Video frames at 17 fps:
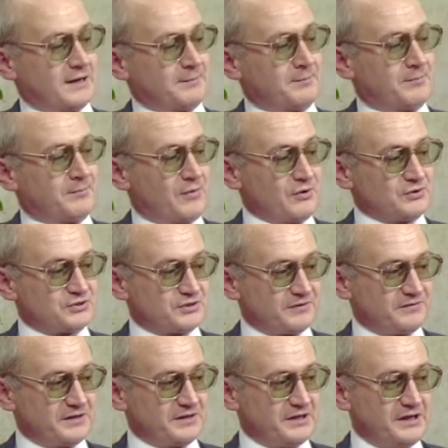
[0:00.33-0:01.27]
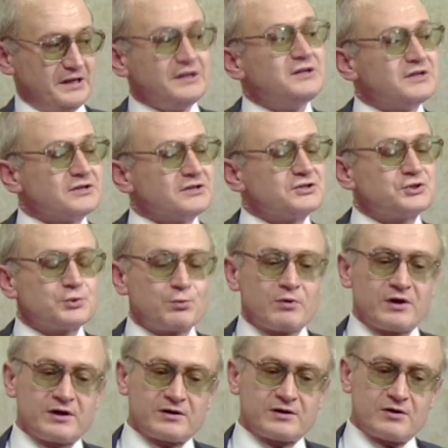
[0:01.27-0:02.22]
most of the Indians who
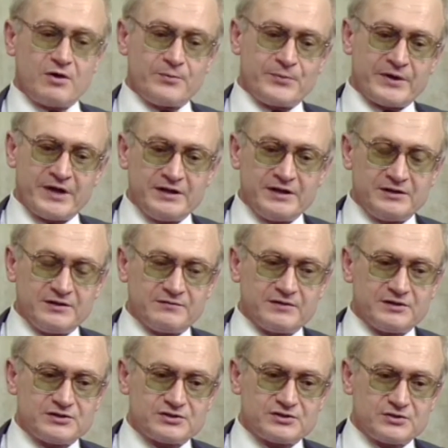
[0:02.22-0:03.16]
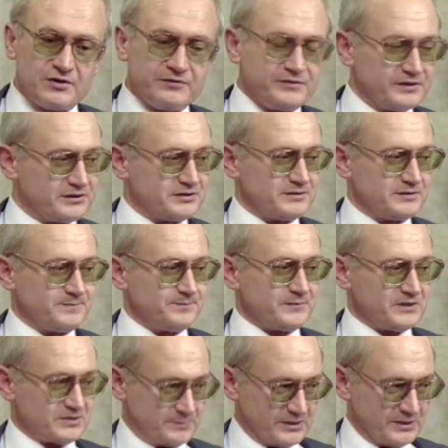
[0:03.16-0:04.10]
were cooperating with the Soviets,
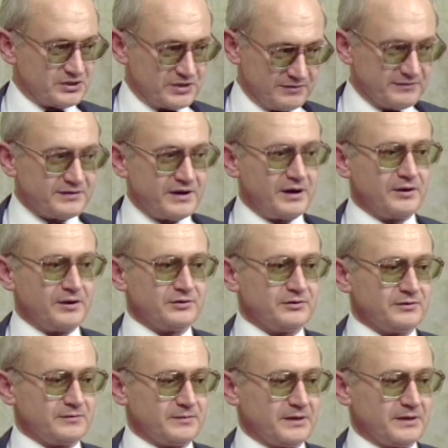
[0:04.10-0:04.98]
especially with our